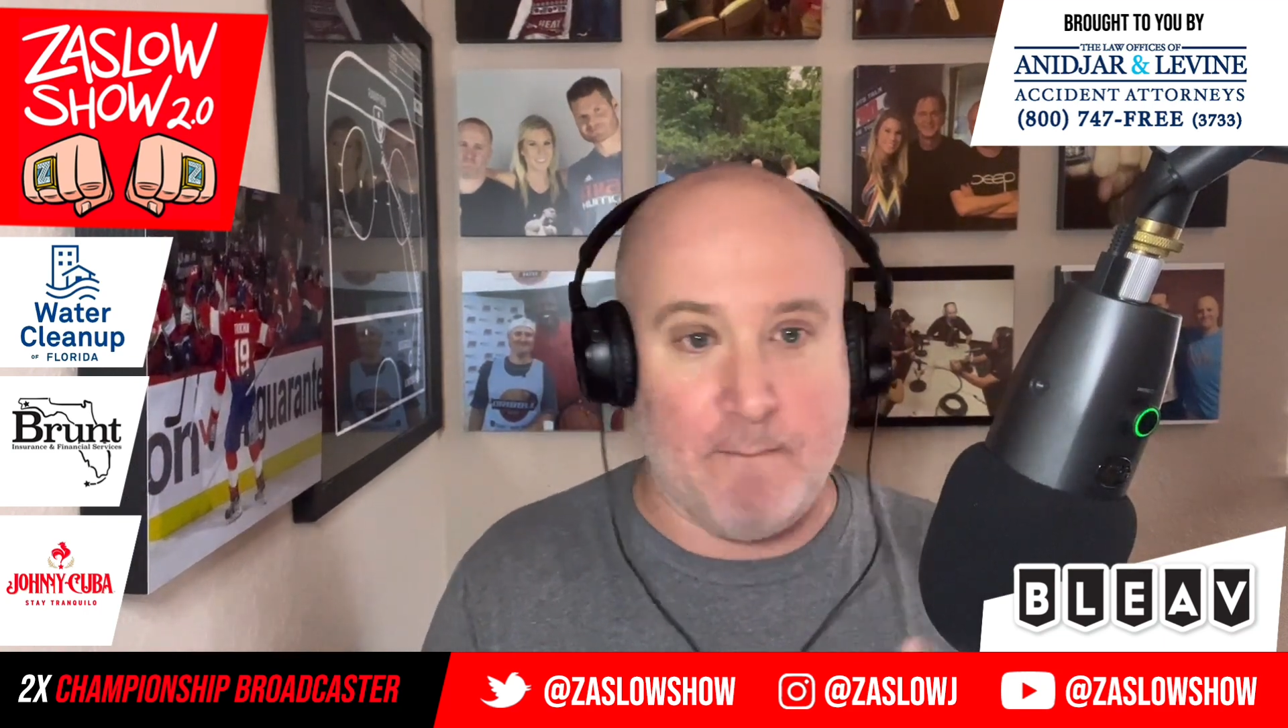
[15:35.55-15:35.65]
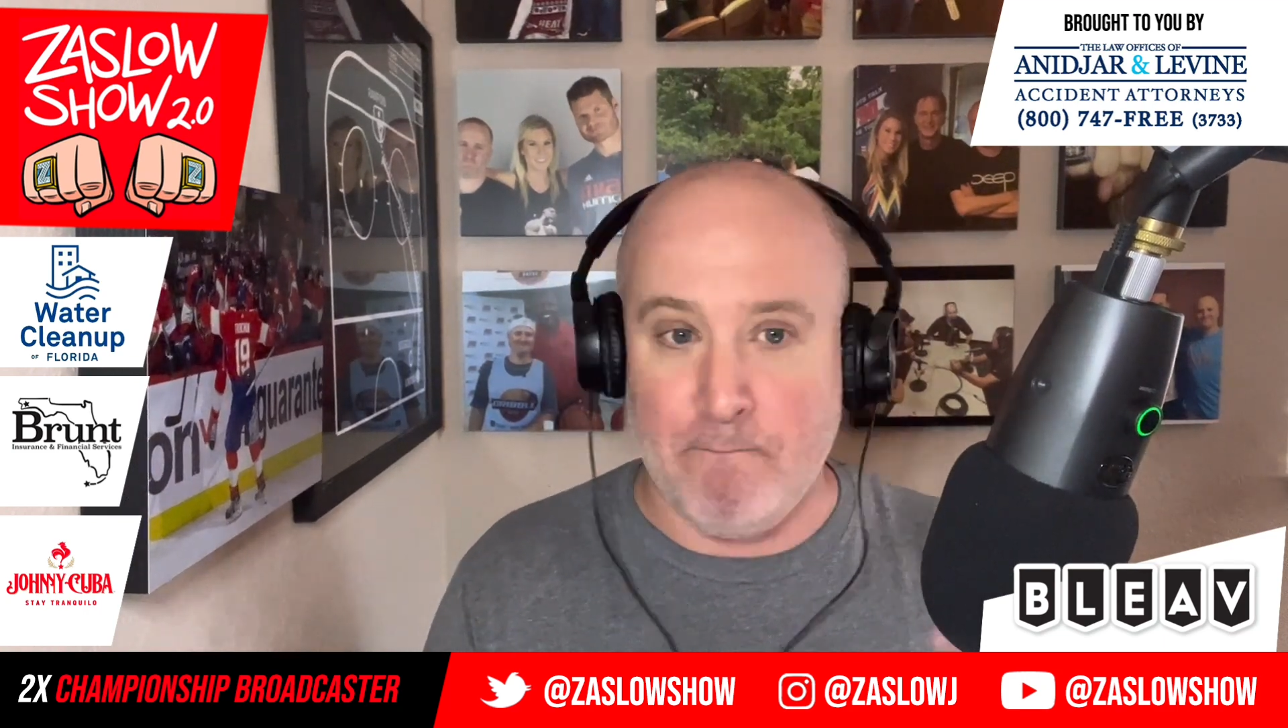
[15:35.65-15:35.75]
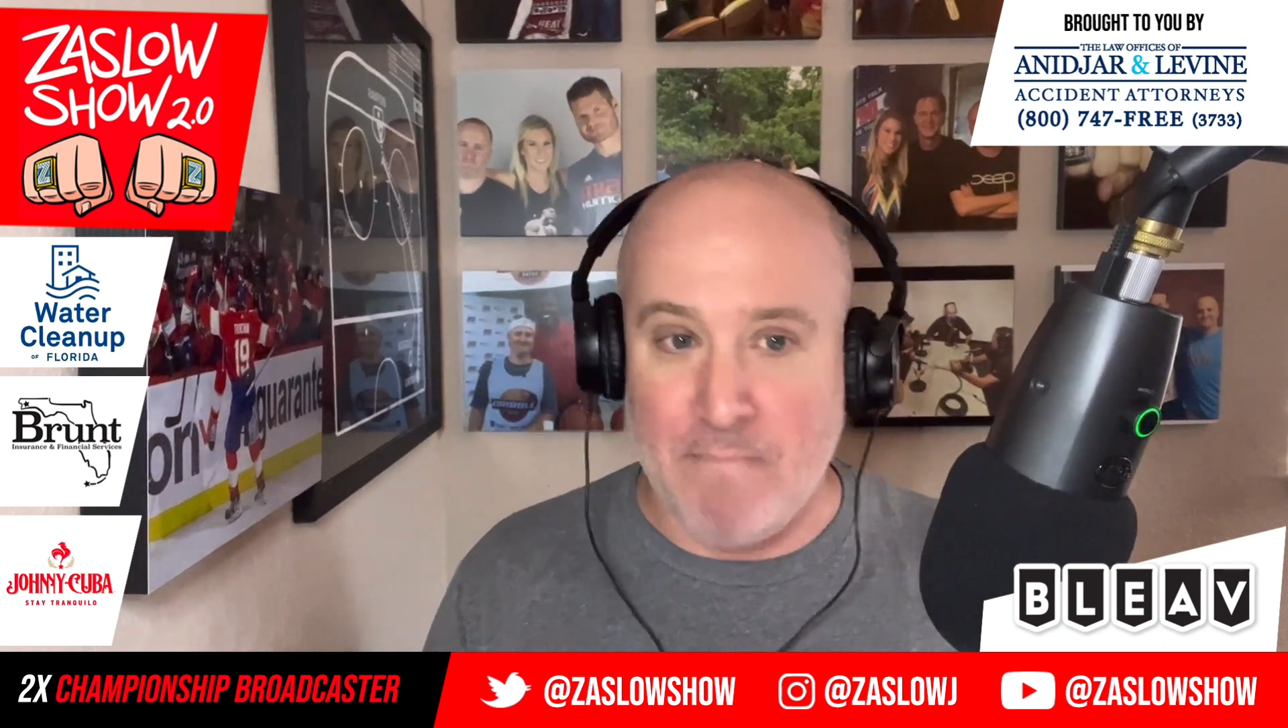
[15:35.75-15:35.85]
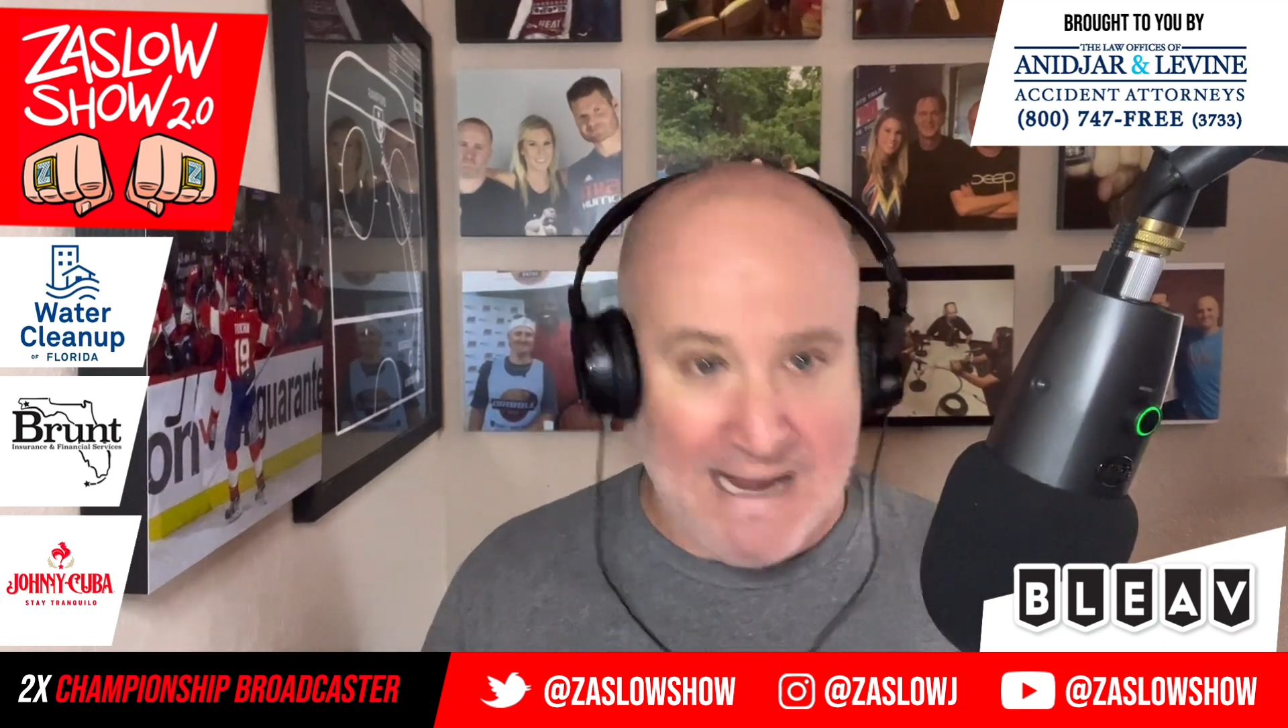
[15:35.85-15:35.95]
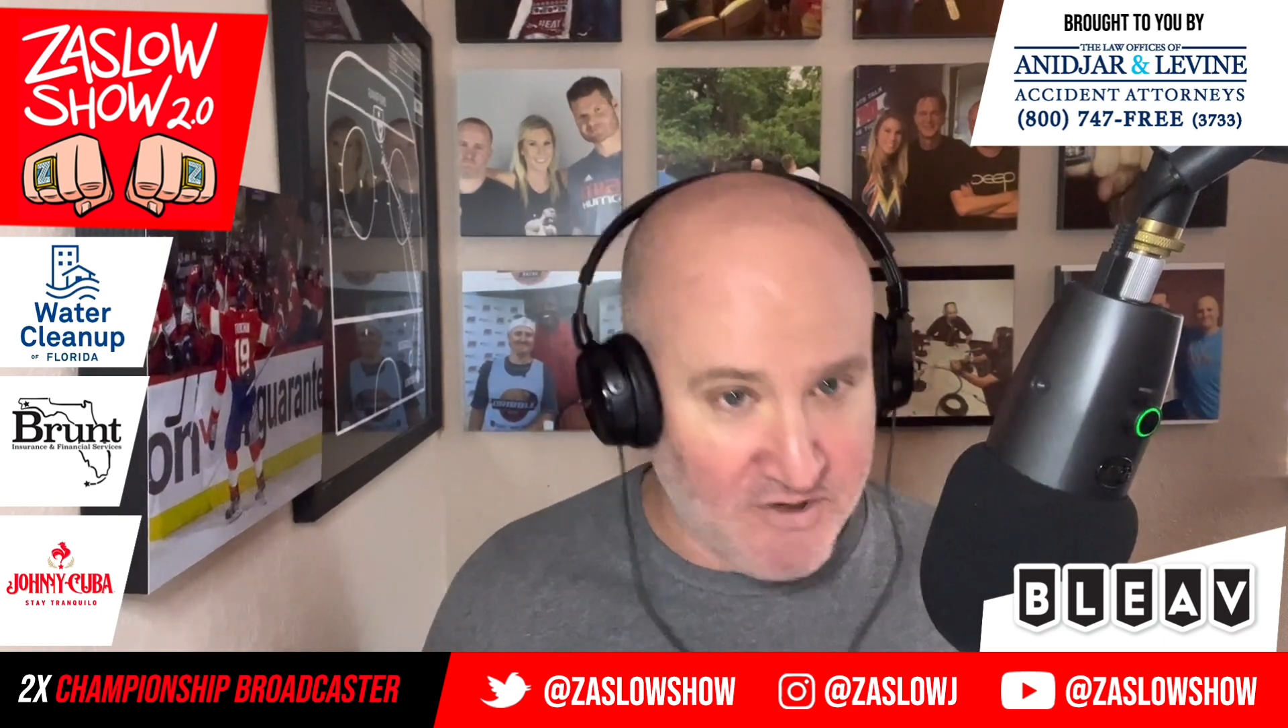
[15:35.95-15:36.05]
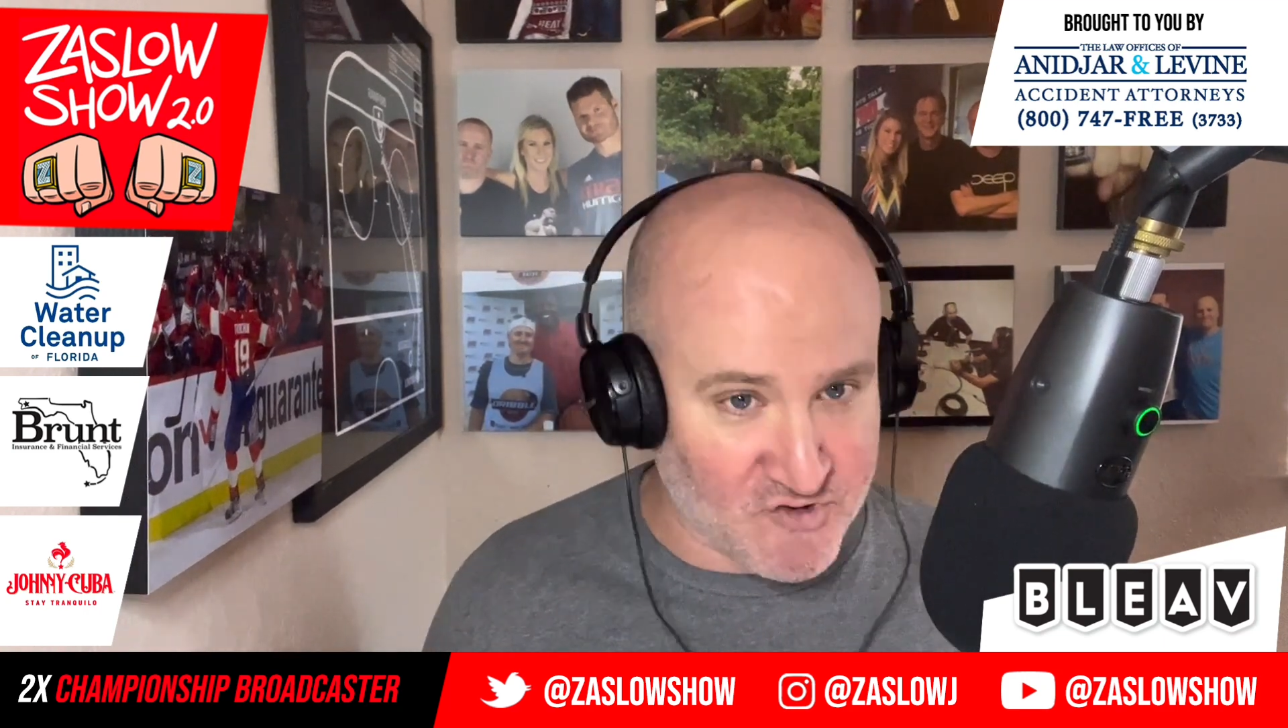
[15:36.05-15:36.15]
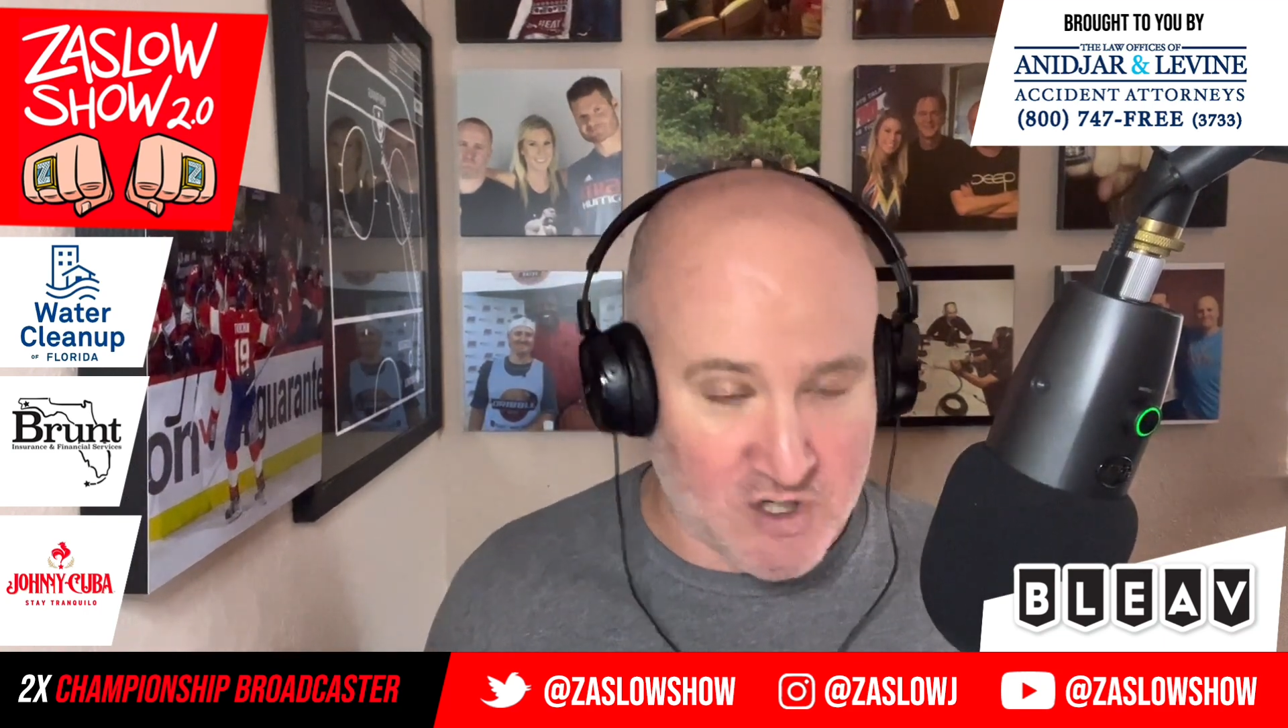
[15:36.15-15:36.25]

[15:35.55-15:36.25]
major